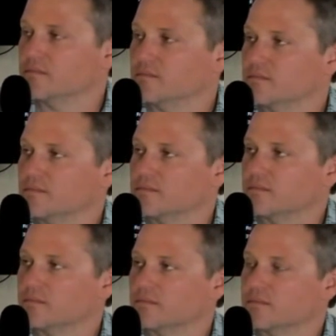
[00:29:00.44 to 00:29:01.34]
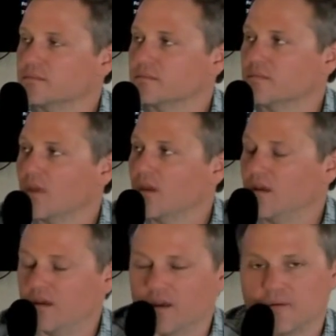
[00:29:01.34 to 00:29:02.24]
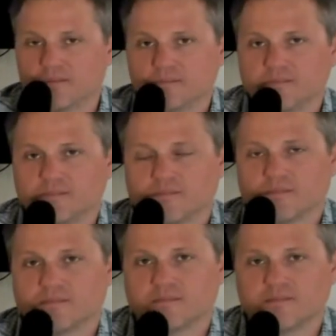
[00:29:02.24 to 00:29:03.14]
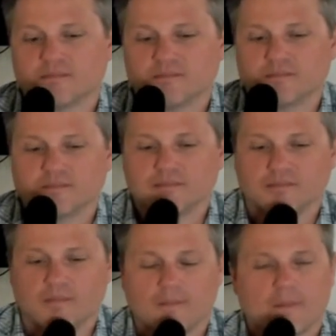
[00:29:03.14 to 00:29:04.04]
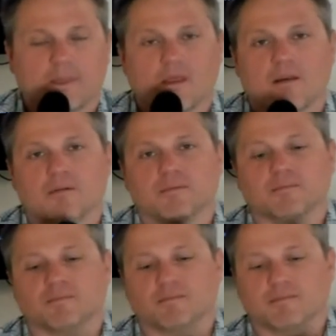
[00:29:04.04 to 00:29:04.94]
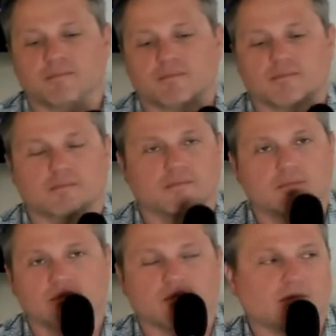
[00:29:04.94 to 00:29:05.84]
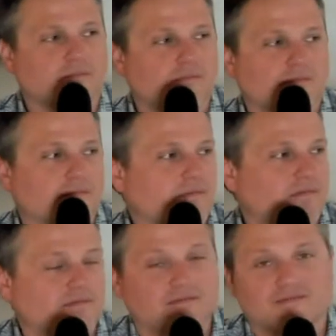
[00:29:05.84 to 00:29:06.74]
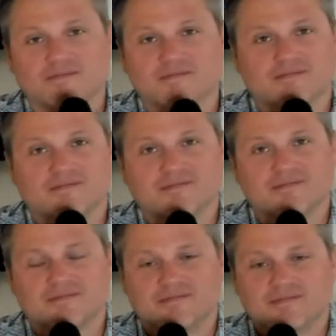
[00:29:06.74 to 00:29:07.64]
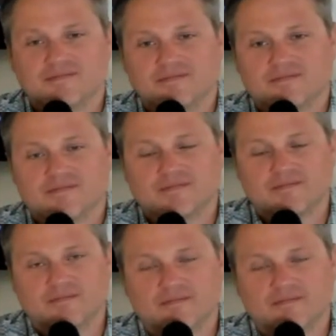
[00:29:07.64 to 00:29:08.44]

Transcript: The person shown says nothing.